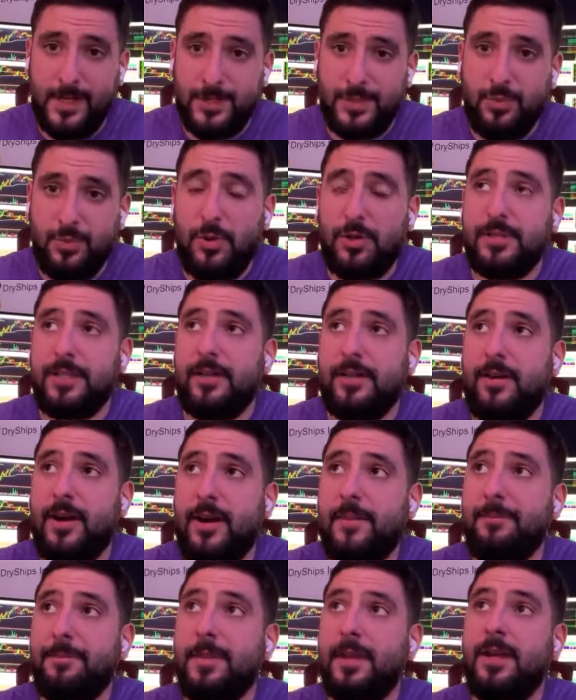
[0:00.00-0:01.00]
It's worth it,
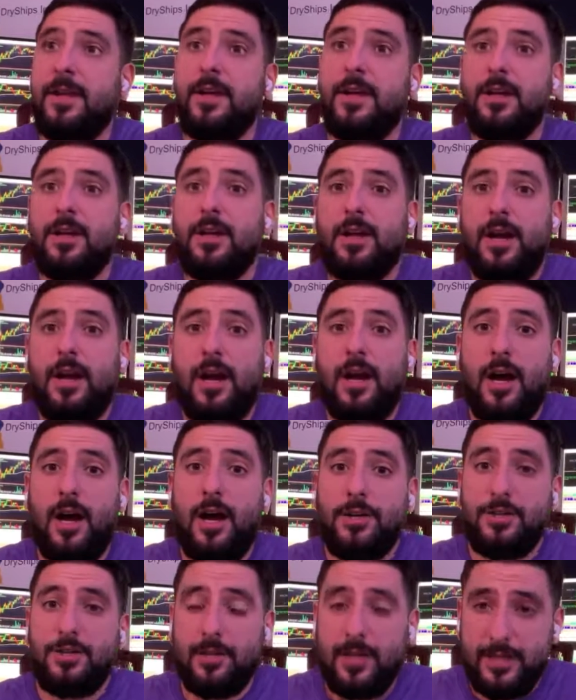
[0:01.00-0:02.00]
right?
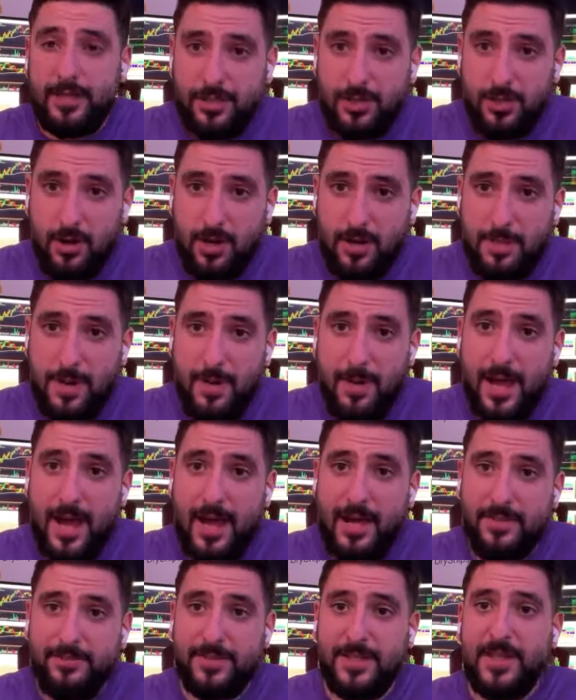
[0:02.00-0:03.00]
Uh, so let's talk about
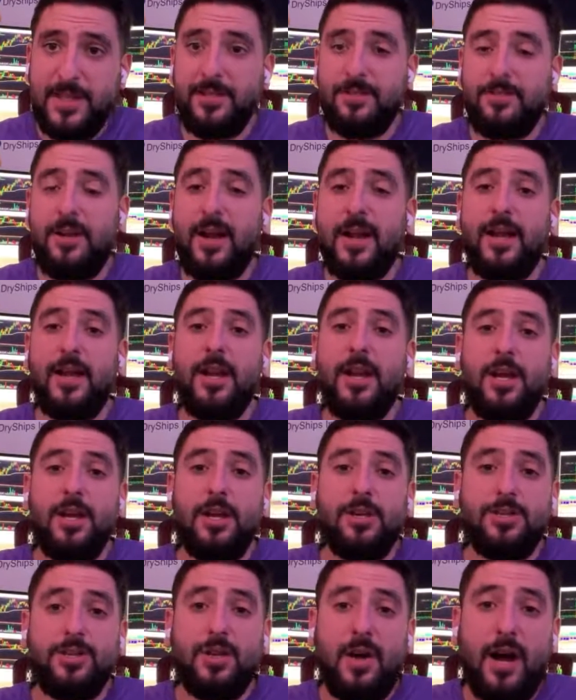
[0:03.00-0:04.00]
NFTs, right?
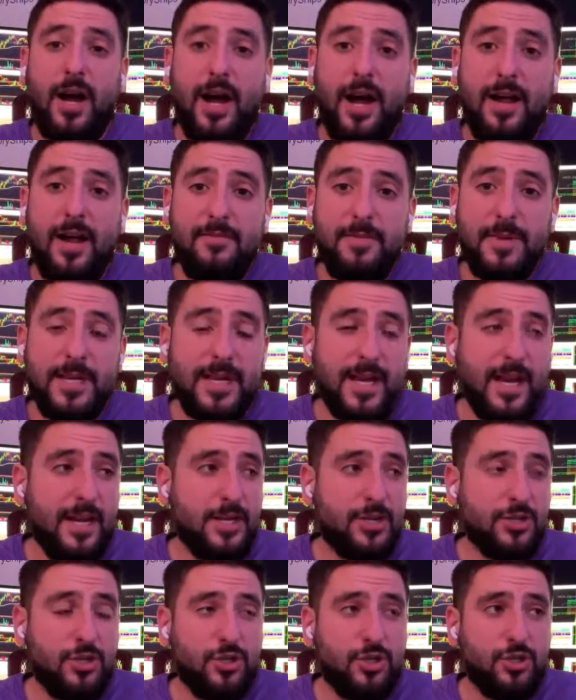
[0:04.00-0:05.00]
So I've been
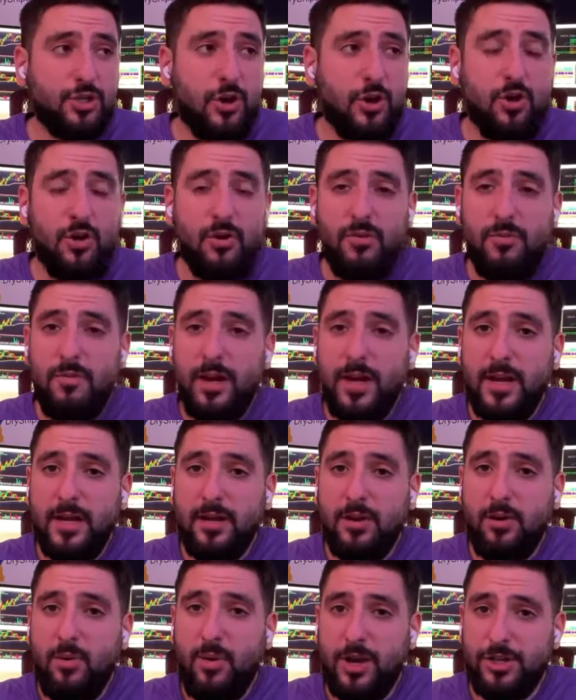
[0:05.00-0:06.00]
getting so
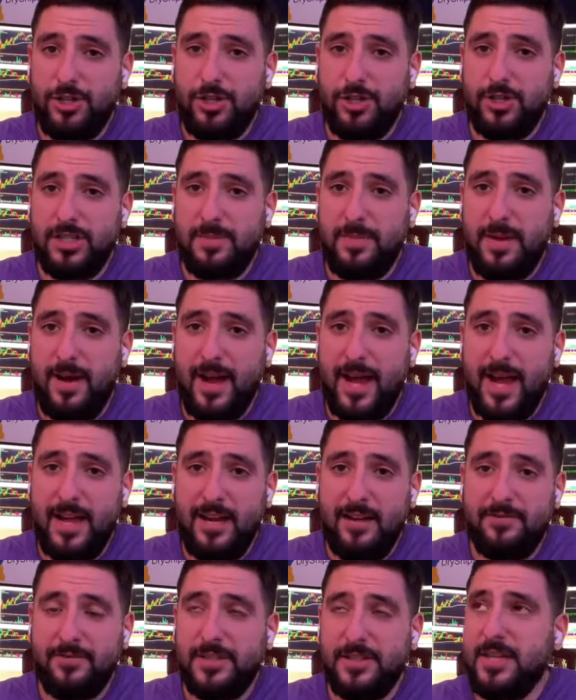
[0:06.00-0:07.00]
many questions about
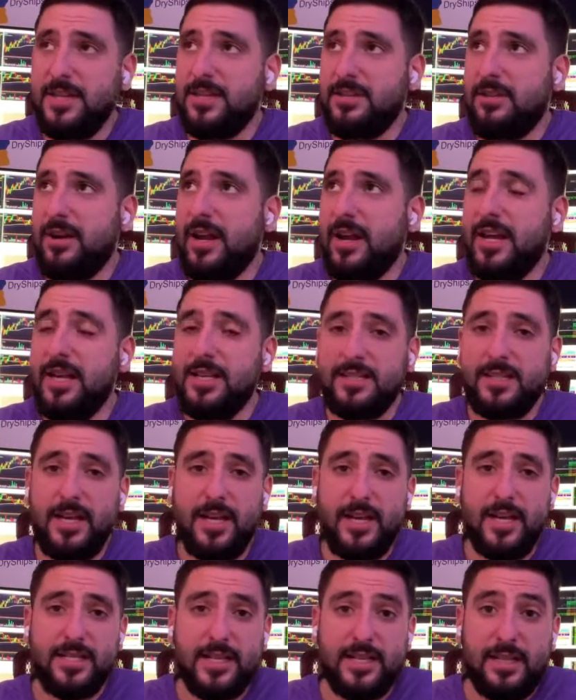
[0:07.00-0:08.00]
NFTs, right? It's
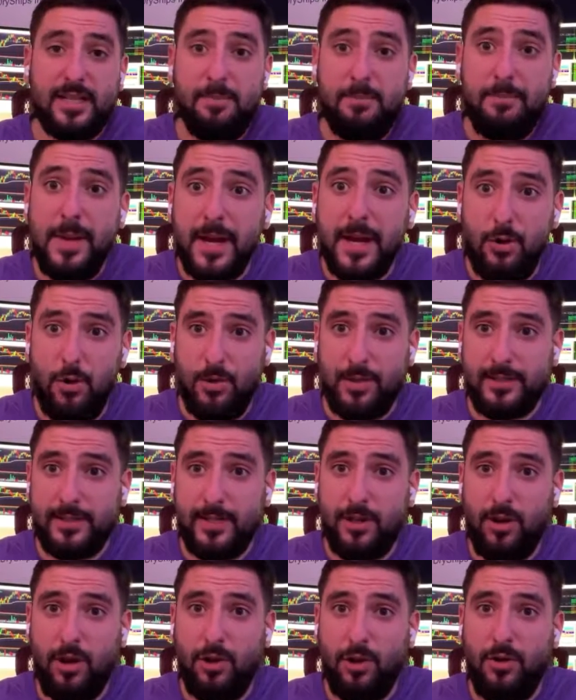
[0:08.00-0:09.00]
like it's like the Bitcoin
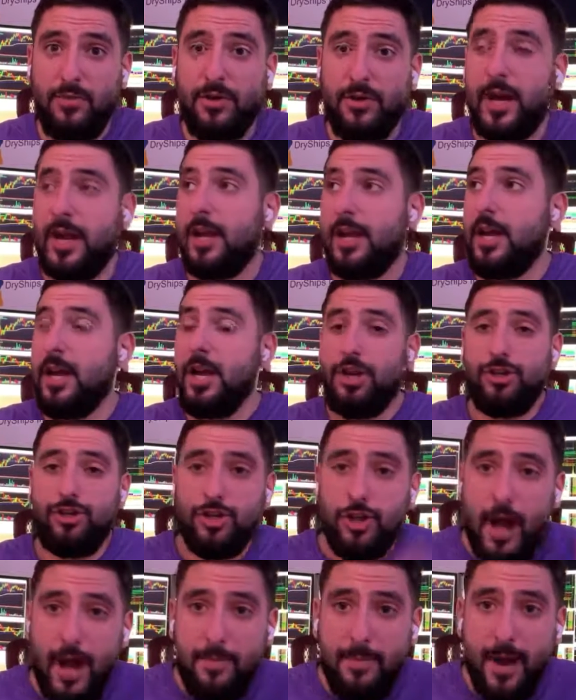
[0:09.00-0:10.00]
thing all over again.
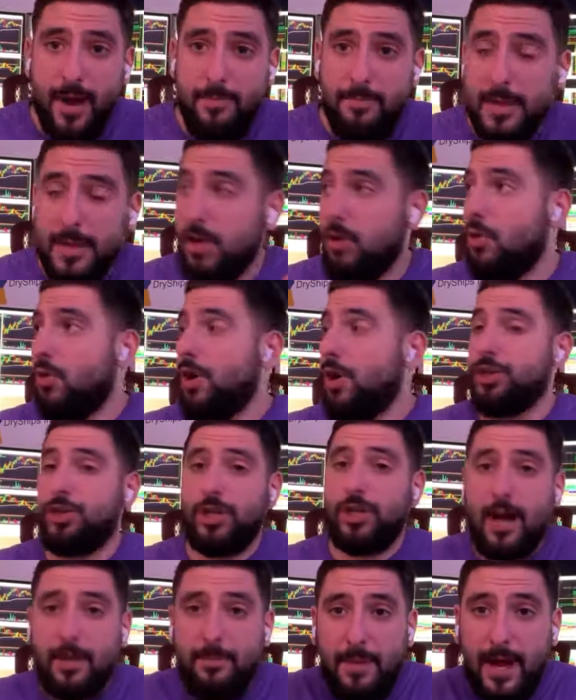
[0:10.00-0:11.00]
Should I buy Bitcoin?
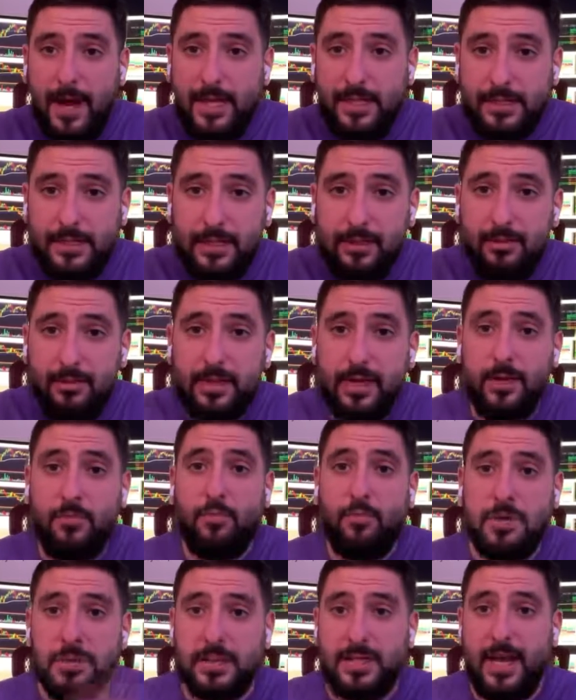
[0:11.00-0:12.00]
Should I buy
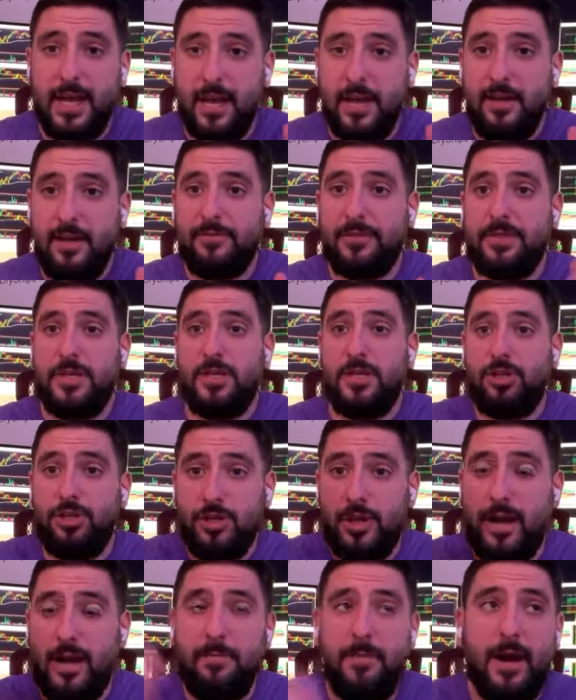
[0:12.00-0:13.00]
Ethereum? What's an NFT?
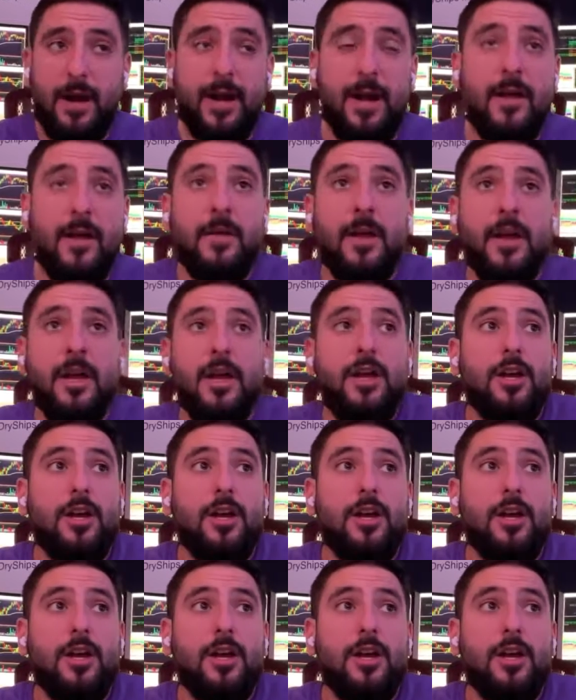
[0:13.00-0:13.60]
Should I buy it?